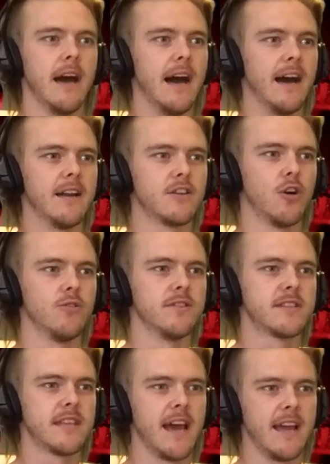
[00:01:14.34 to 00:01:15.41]
And Golden
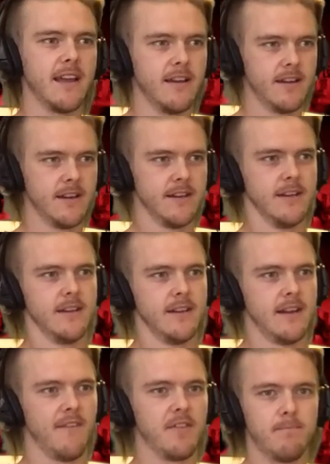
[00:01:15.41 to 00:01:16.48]
State
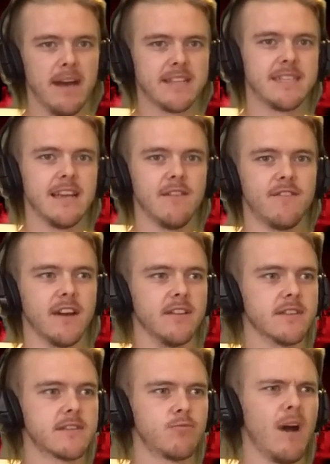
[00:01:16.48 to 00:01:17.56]
have the best
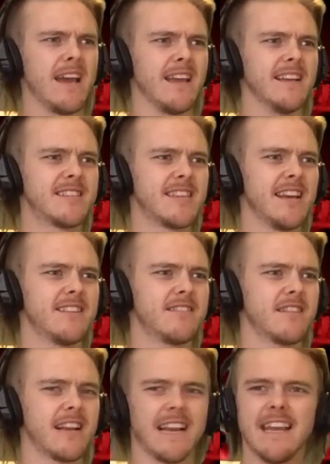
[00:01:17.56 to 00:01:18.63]
defense. Wait, it said
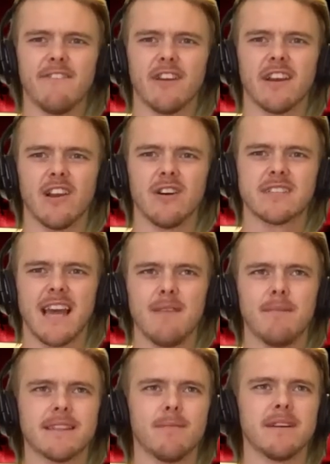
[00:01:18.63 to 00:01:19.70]
Cleveland's last
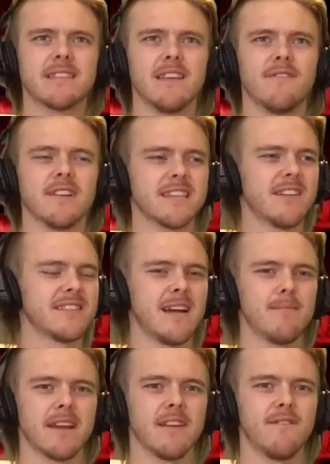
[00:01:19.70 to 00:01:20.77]
game had the best defense. How does that
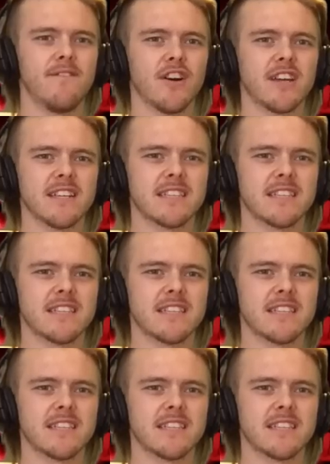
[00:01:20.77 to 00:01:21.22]
make any fucking